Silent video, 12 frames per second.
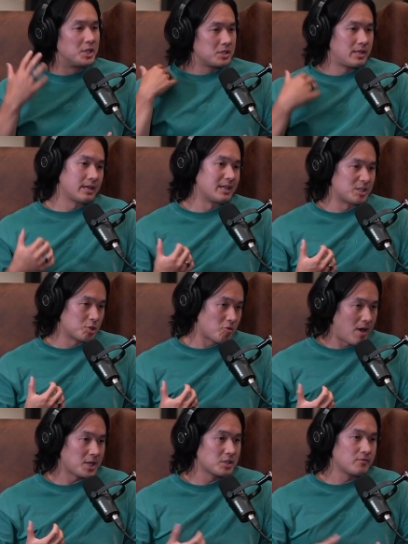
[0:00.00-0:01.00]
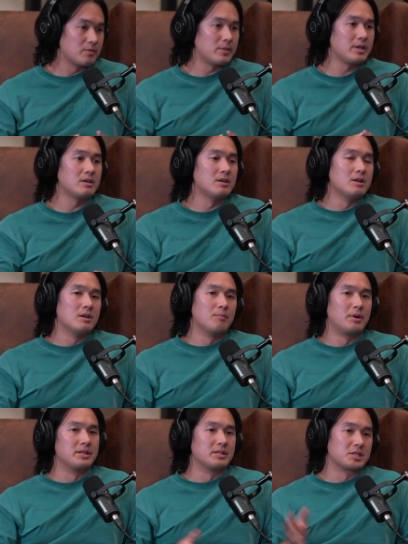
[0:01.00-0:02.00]
itch that gets scratched for me,
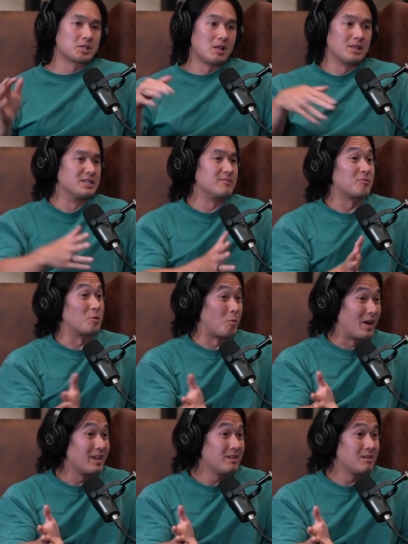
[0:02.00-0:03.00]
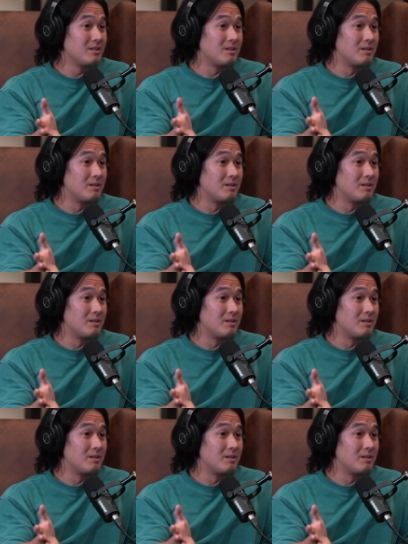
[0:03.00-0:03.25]
but in a slightly different way.